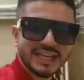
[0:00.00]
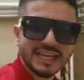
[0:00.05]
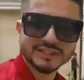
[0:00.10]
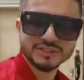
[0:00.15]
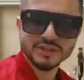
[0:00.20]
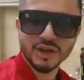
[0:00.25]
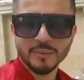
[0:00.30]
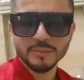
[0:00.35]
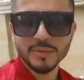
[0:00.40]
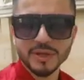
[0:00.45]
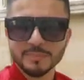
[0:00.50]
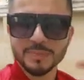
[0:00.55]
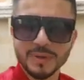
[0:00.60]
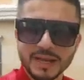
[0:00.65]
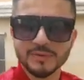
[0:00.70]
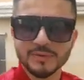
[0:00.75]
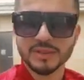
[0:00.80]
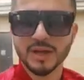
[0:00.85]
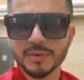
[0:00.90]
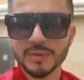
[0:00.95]
are kids. So I'm gonna
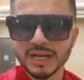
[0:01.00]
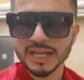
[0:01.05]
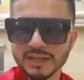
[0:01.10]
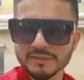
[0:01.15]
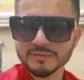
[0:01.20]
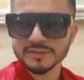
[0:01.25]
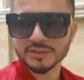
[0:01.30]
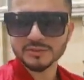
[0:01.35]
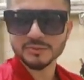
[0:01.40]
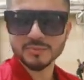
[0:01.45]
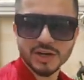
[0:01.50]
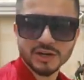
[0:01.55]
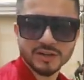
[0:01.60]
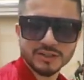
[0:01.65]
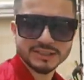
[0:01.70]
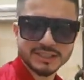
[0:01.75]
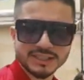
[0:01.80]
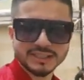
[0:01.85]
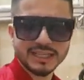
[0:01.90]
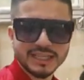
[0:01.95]
play with. I'm gonna give it to my
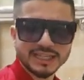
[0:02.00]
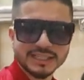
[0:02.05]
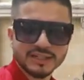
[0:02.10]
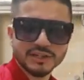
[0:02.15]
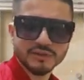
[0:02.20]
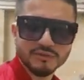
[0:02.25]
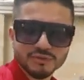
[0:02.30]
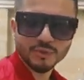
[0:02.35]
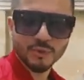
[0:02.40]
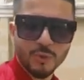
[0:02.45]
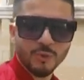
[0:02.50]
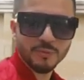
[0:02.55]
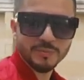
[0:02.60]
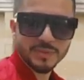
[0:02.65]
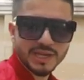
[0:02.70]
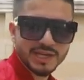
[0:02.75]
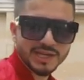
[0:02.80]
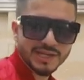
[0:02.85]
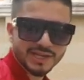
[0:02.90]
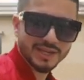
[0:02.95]
cousin. He's gonna record
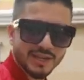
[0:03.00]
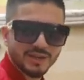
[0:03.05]
me.